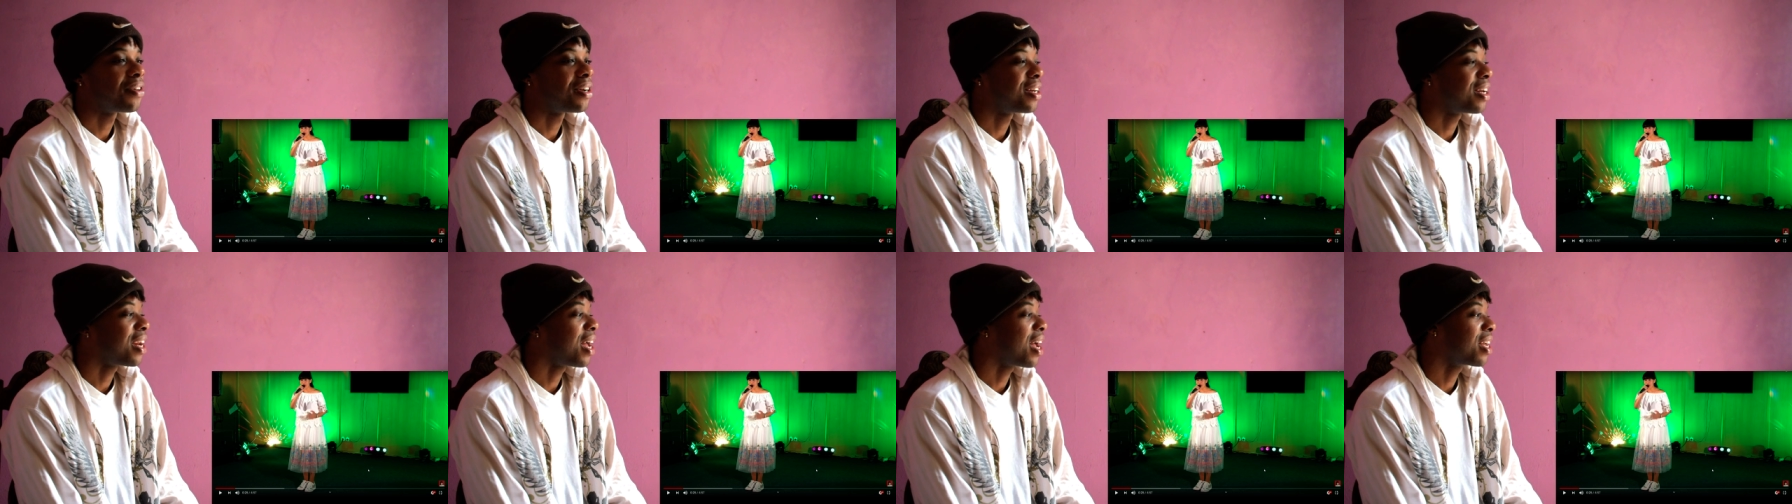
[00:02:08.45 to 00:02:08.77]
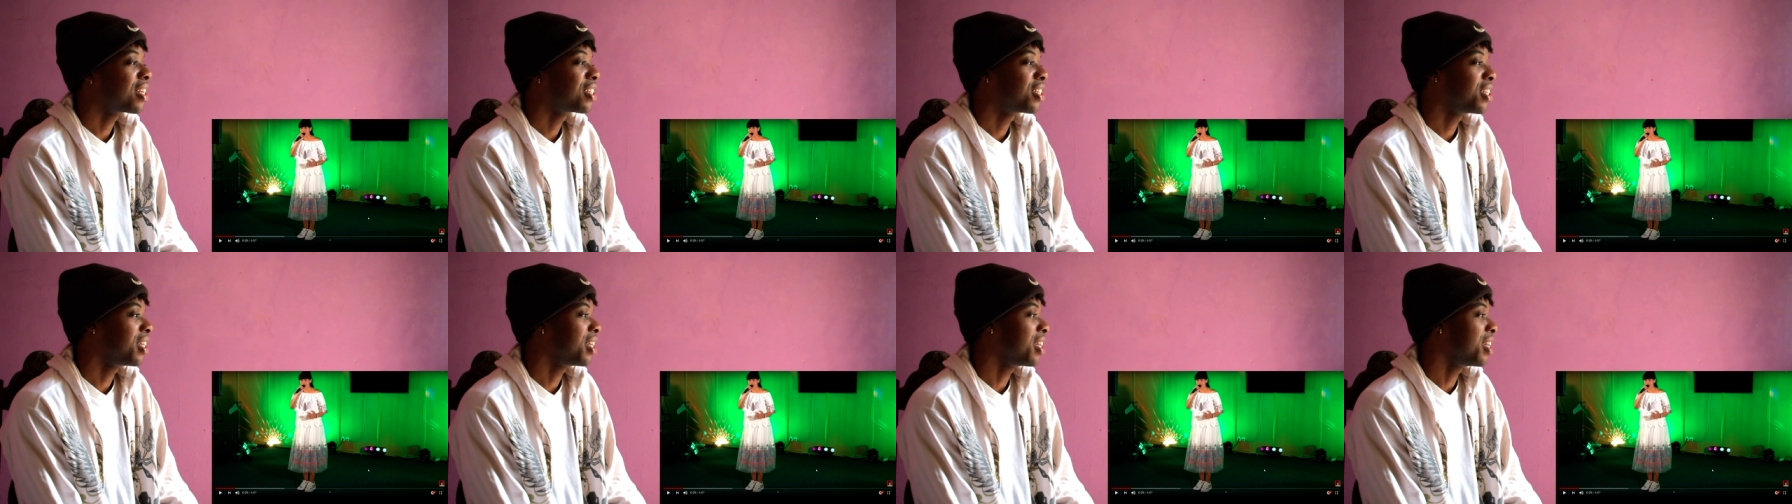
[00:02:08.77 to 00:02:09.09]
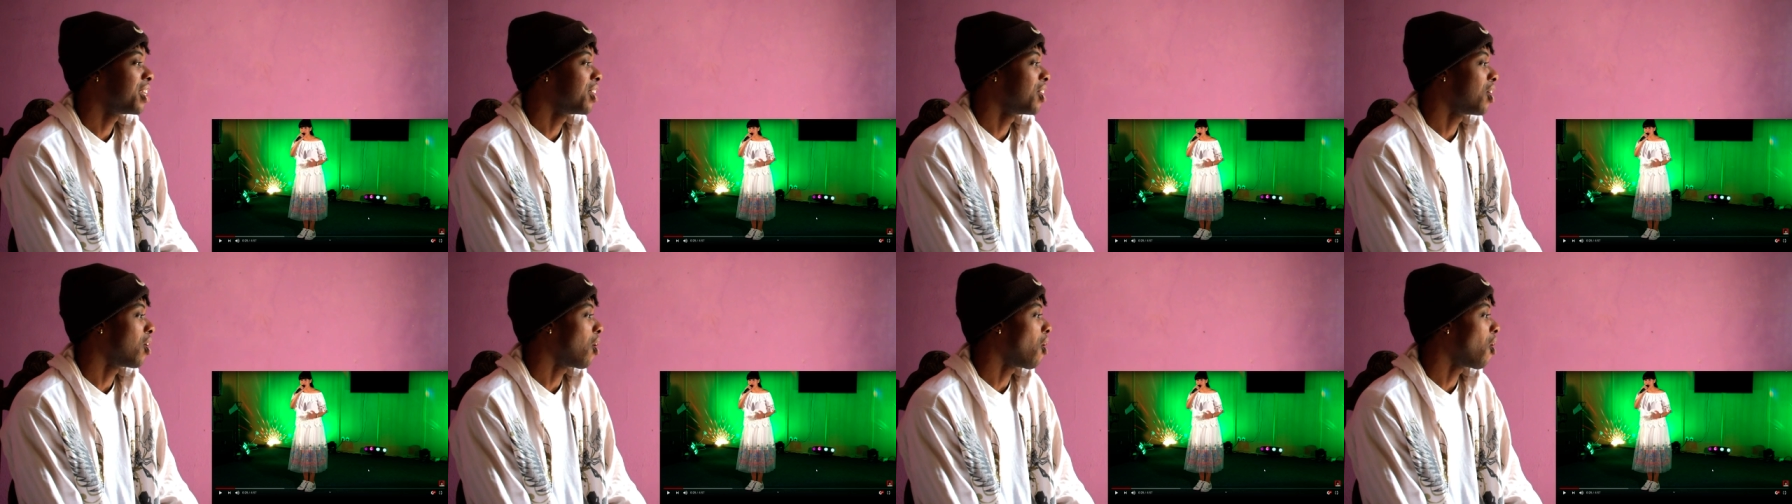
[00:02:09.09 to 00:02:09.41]
like she
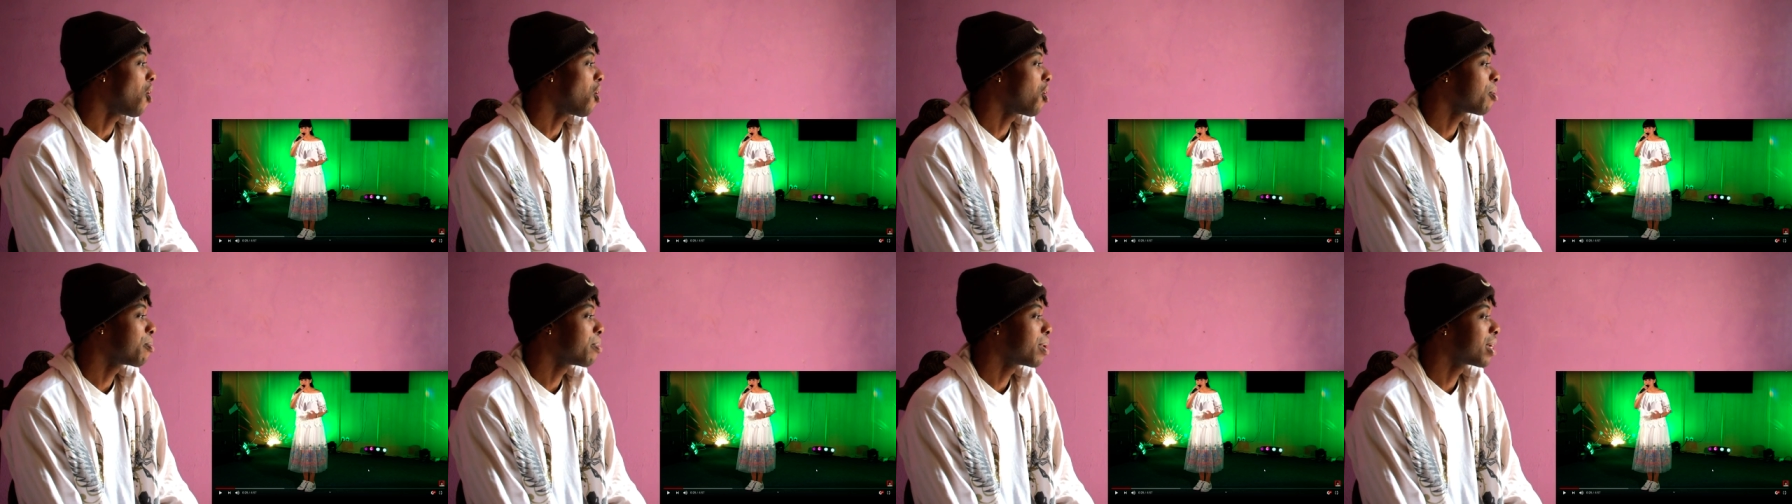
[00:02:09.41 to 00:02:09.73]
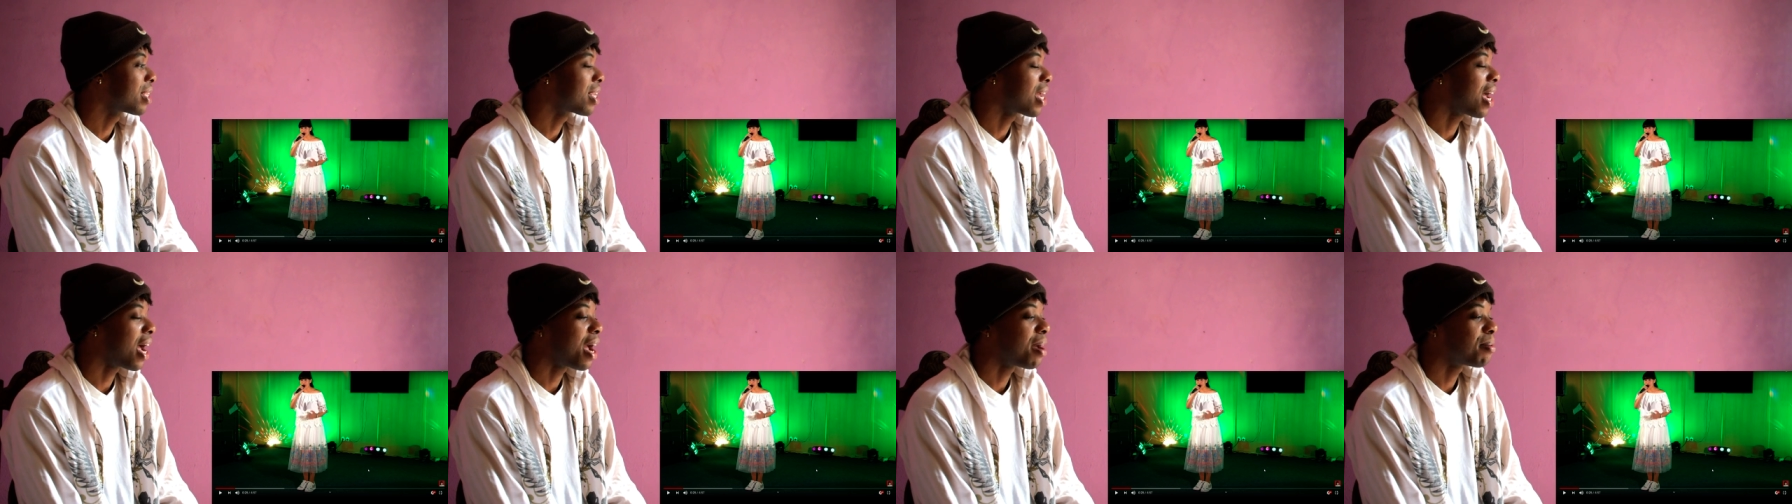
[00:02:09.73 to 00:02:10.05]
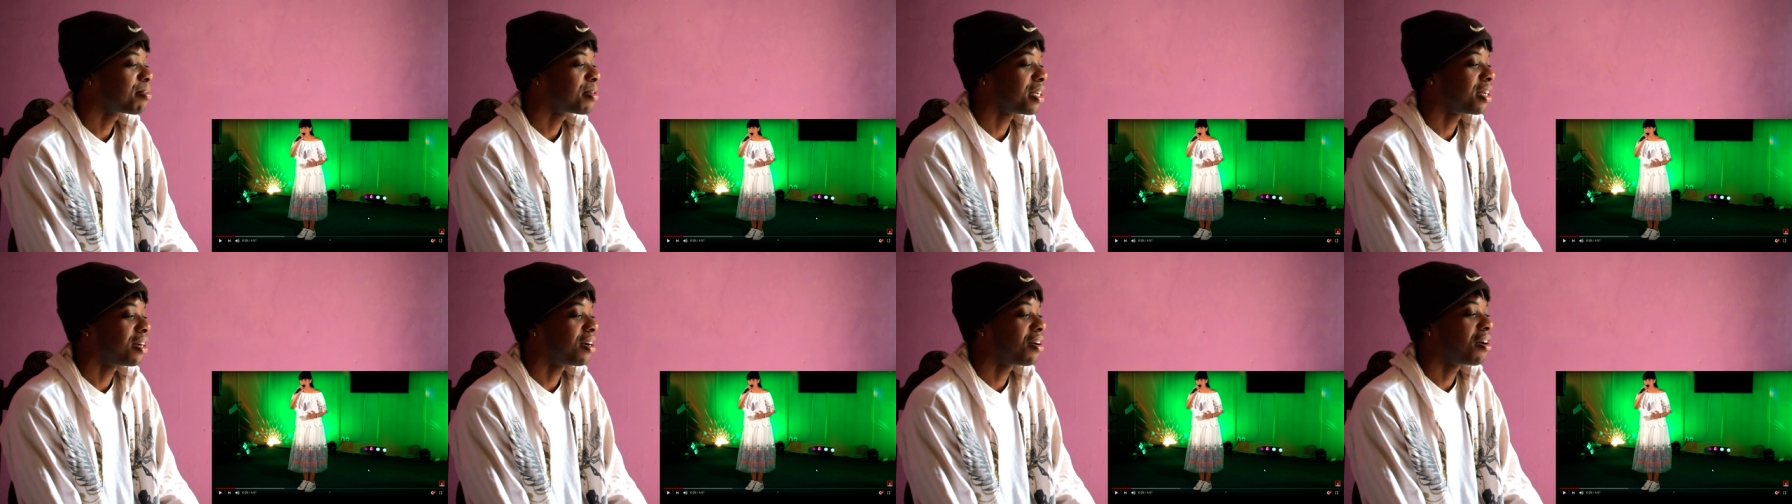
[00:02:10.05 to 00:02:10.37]
in the army type
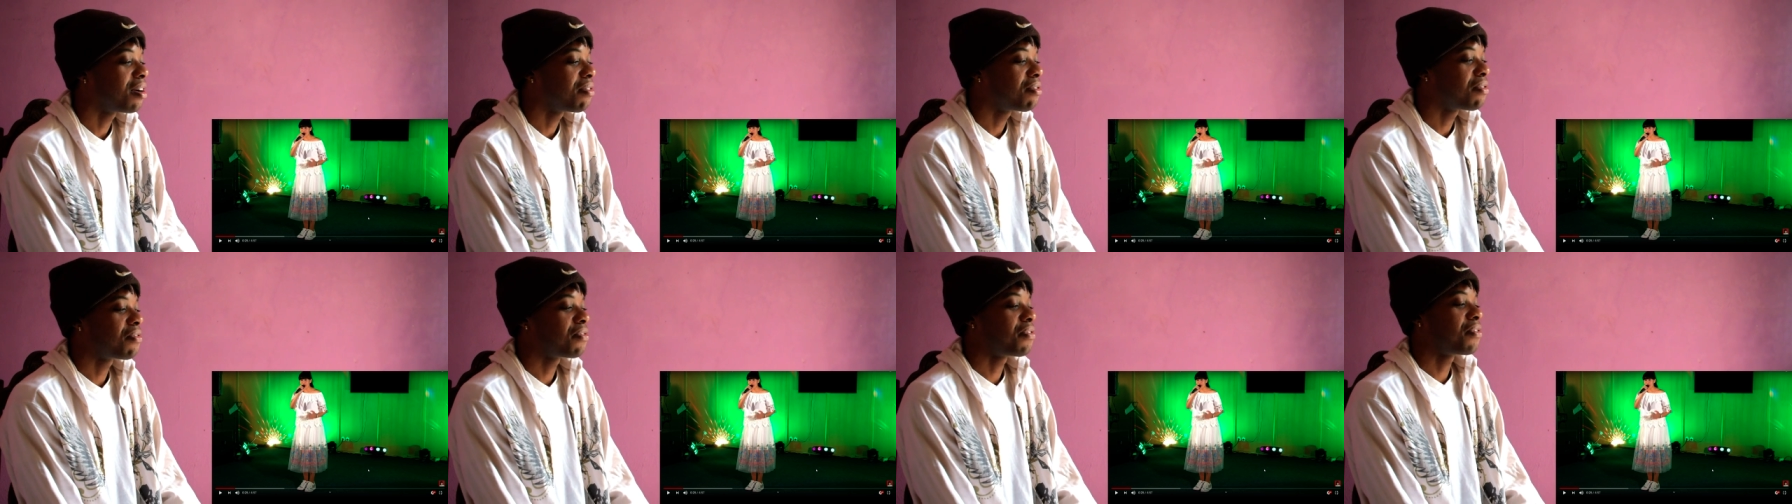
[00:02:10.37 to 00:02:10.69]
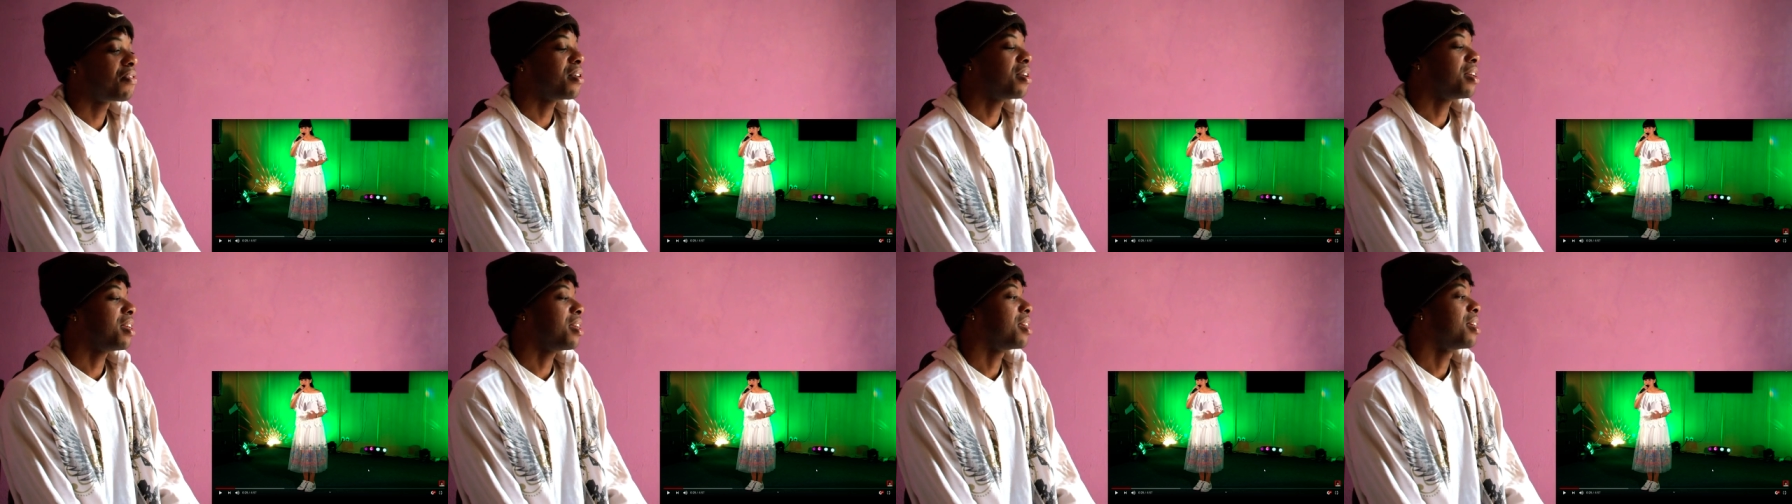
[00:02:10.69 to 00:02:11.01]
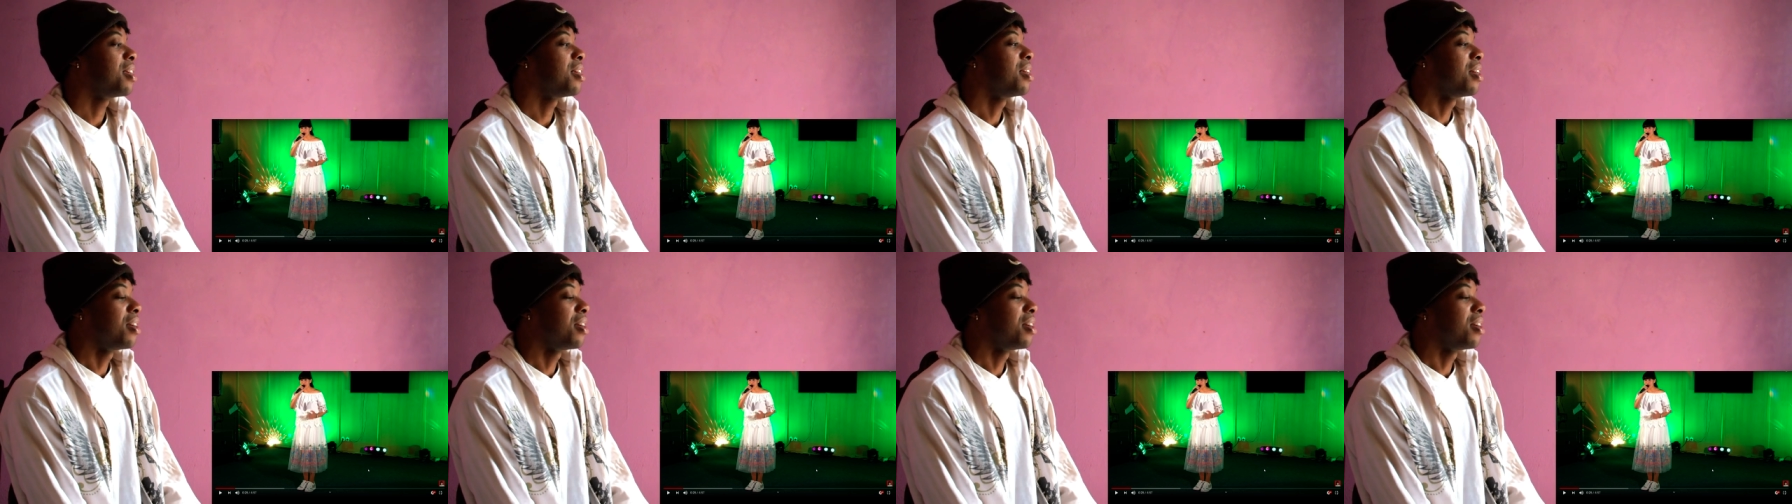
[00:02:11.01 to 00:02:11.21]
shit, her feet